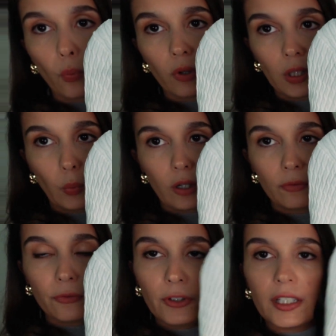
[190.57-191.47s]
really well
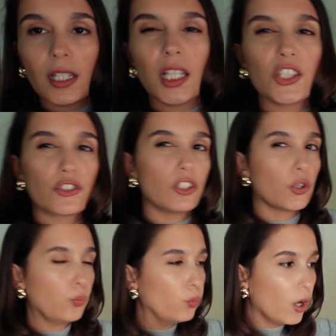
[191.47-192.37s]
finished,
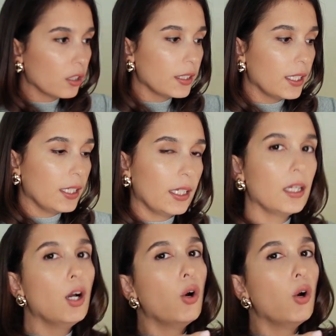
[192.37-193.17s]
not wonky,